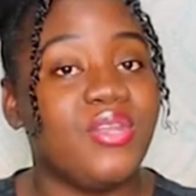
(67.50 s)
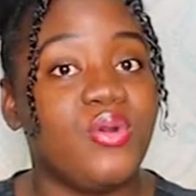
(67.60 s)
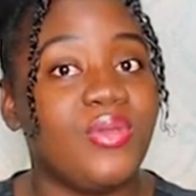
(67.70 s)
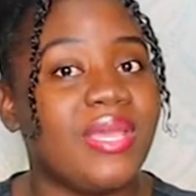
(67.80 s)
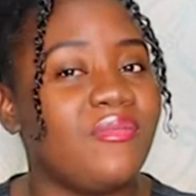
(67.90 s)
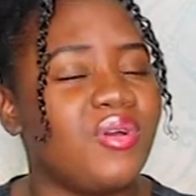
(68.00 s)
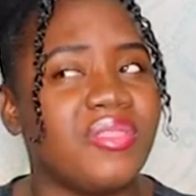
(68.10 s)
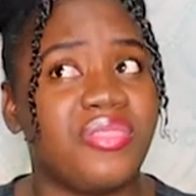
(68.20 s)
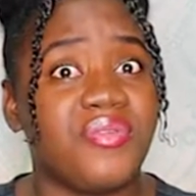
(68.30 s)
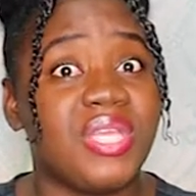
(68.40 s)
I know we have,
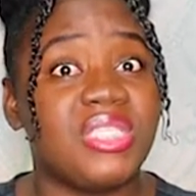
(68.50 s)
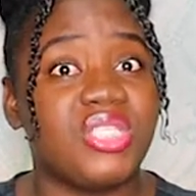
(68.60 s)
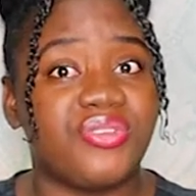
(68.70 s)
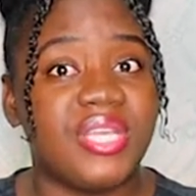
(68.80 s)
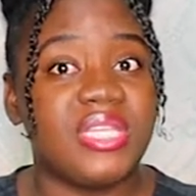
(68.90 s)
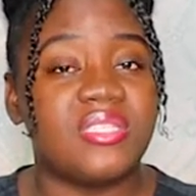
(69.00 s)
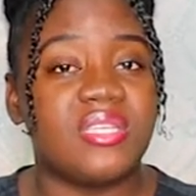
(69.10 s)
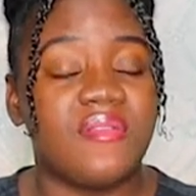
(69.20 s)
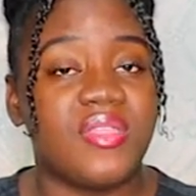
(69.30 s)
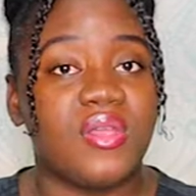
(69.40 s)
what, three strains
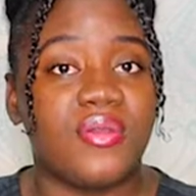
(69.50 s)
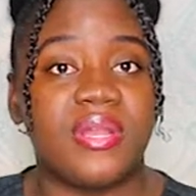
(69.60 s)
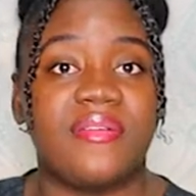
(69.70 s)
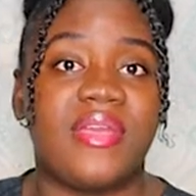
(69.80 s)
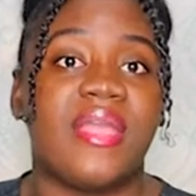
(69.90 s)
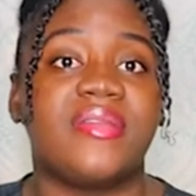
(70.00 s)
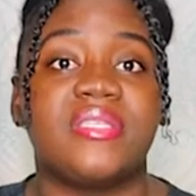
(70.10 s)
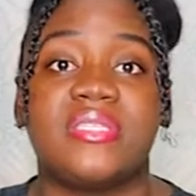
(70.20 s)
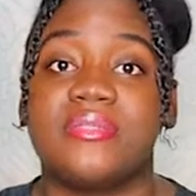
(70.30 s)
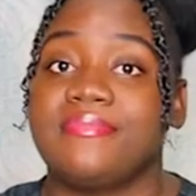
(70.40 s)
of the
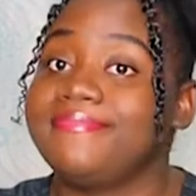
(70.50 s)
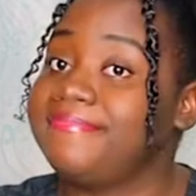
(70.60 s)
coronavirus?